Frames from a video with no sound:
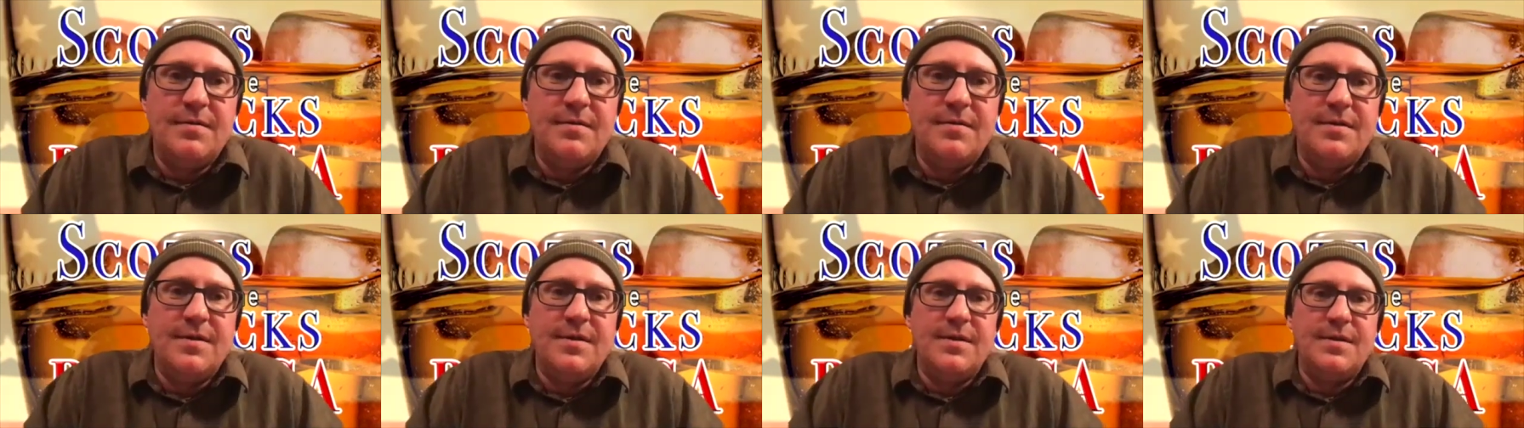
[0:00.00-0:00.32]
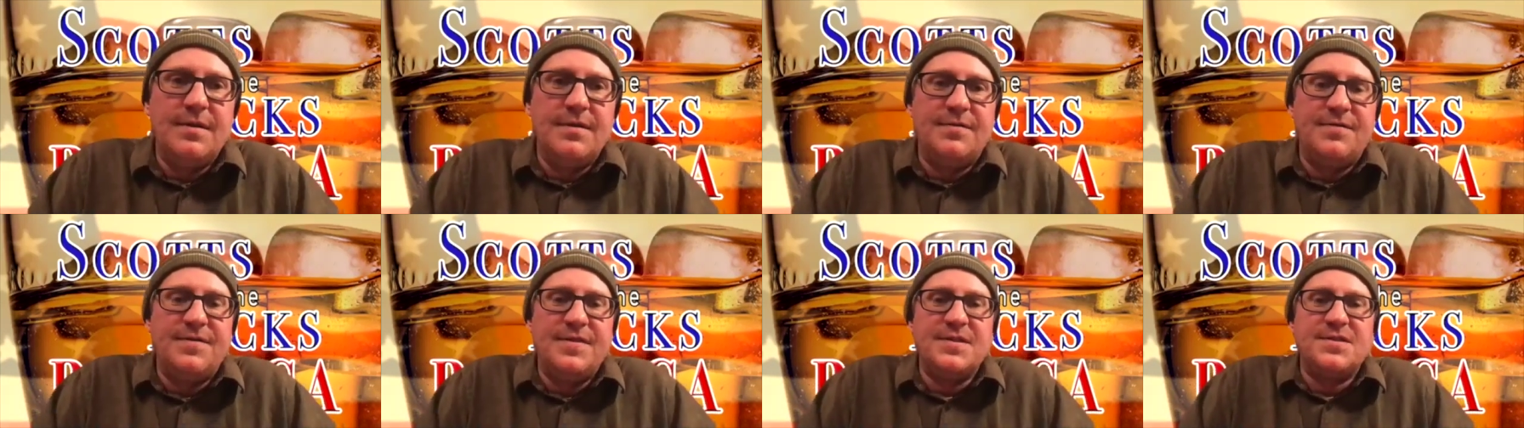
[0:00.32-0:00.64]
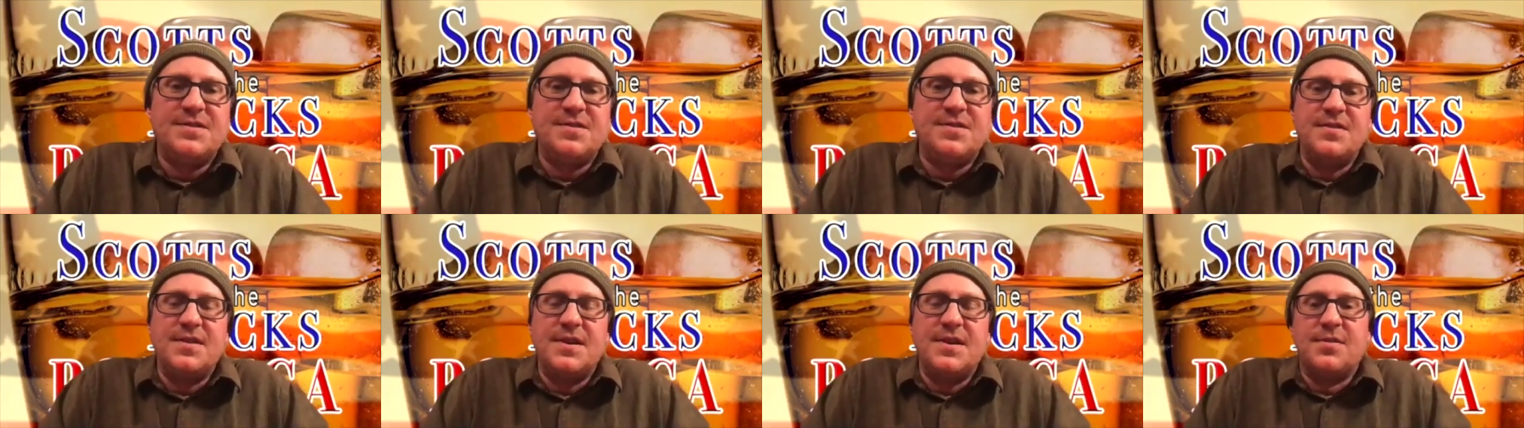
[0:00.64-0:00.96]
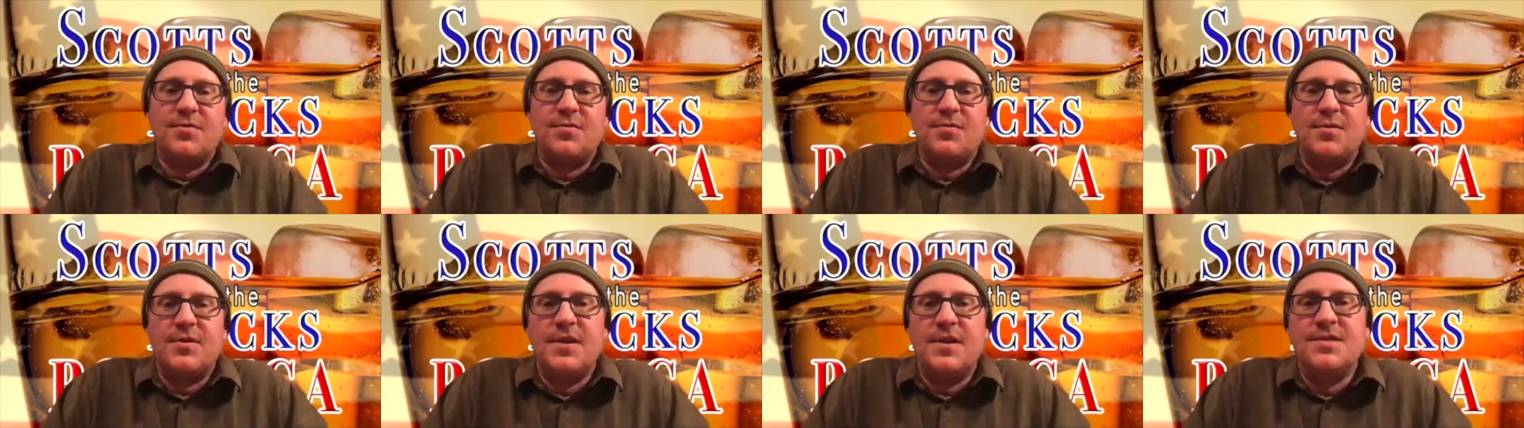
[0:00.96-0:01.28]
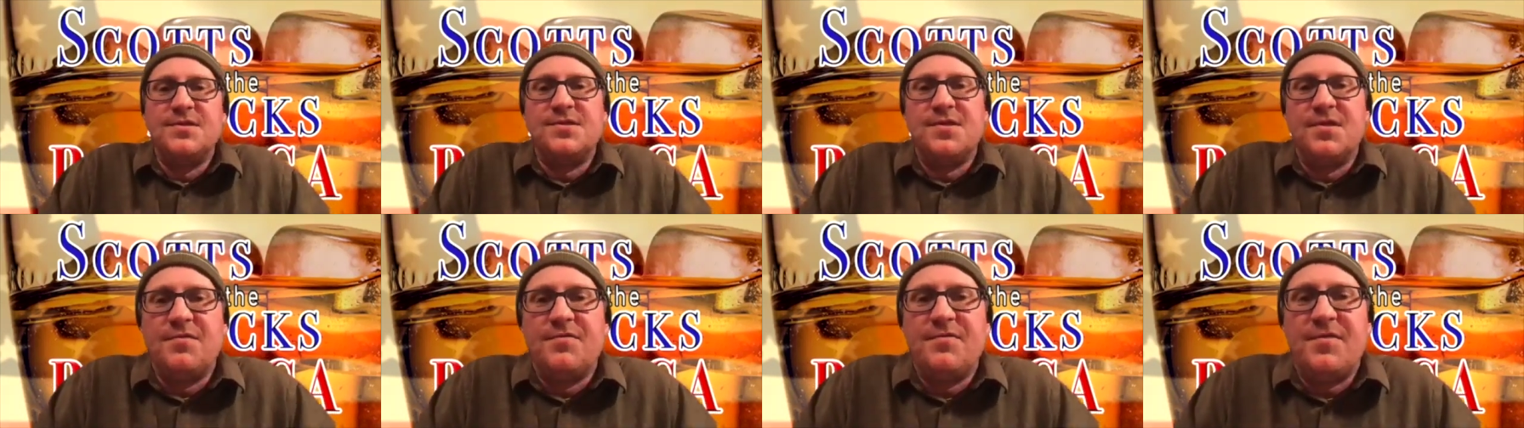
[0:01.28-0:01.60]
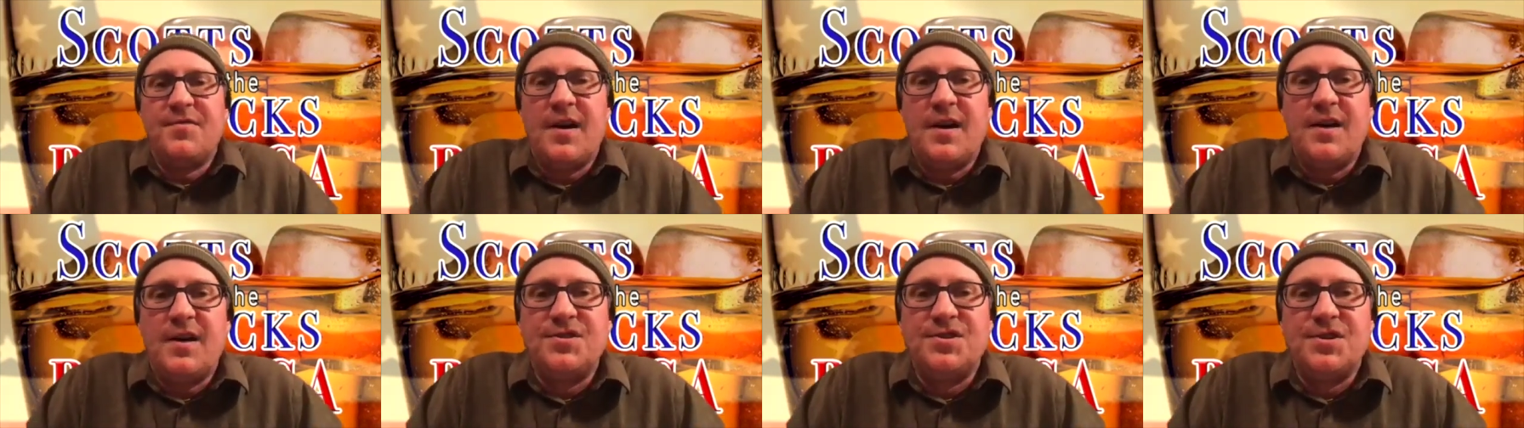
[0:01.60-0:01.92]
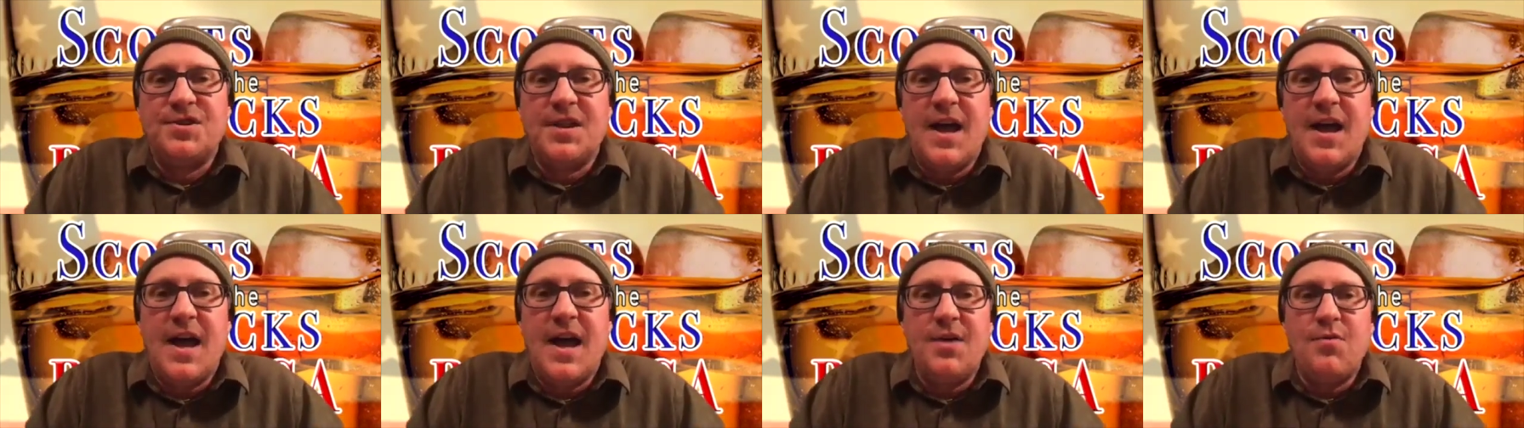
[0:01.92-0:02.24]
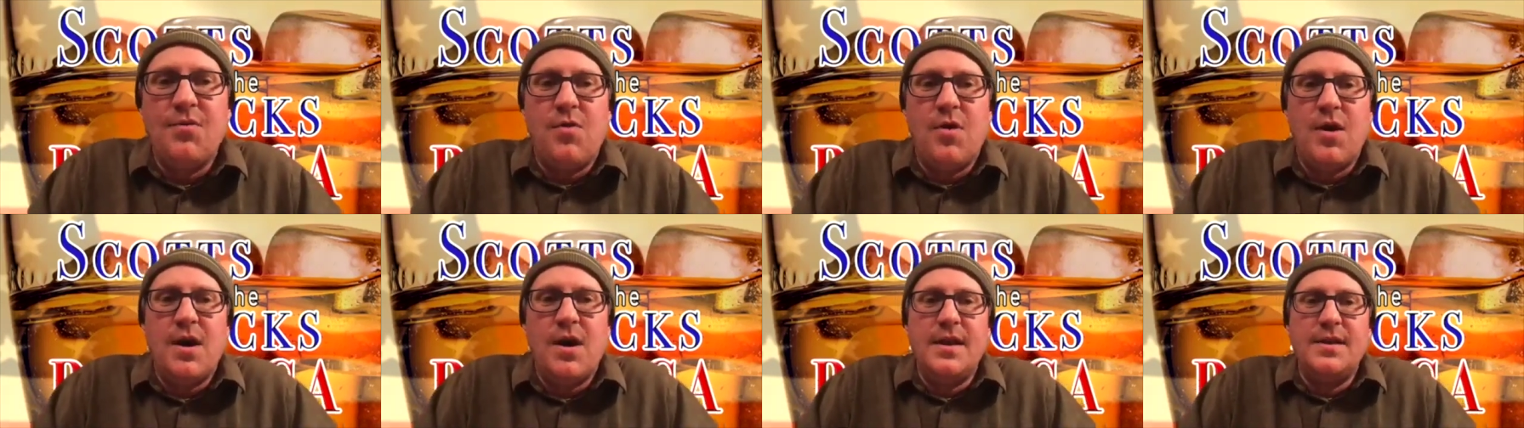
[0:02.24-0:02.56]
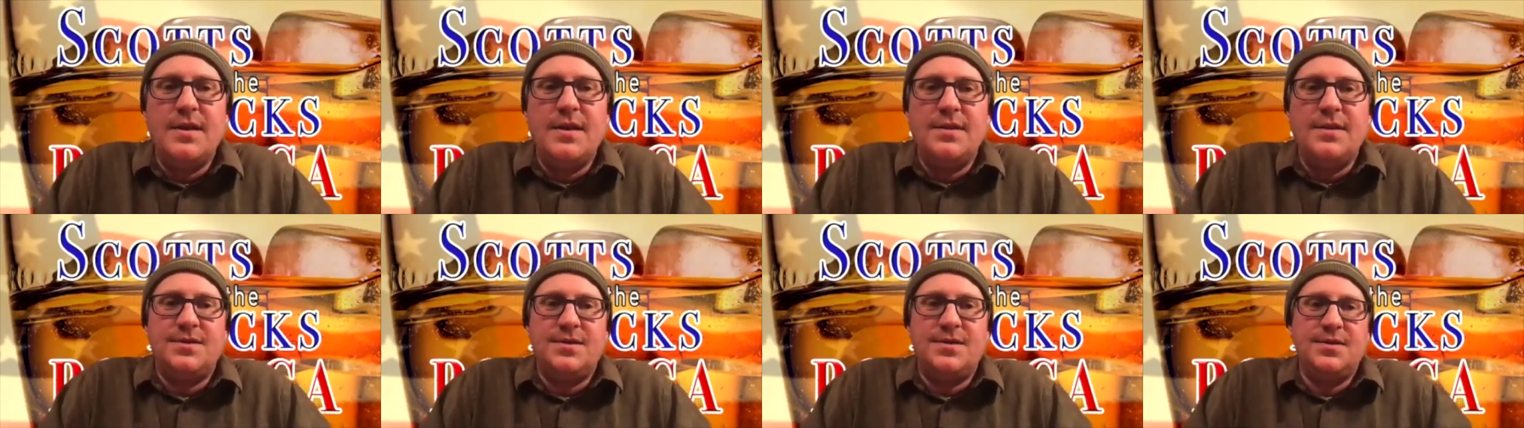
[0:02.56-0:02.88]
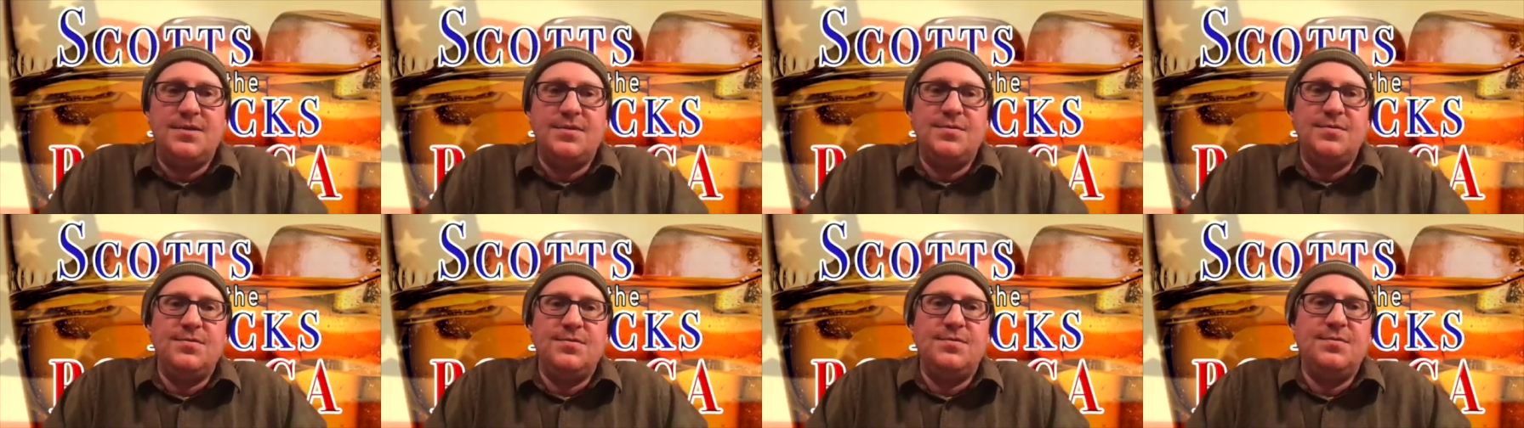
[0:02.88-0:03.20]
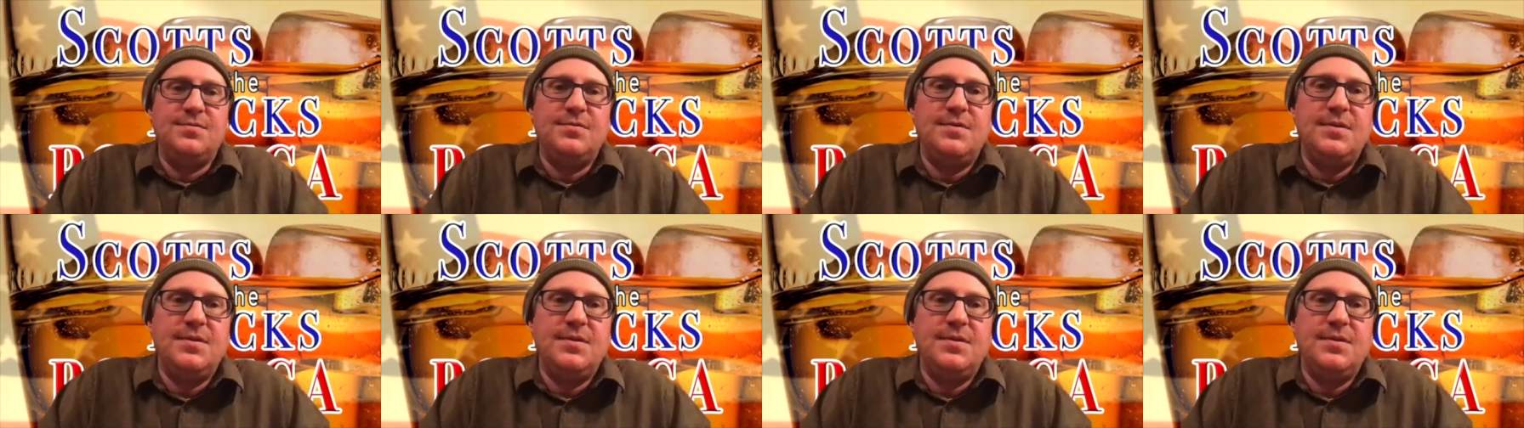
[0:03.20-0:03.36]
the fiscal year we're in so far, July 1 to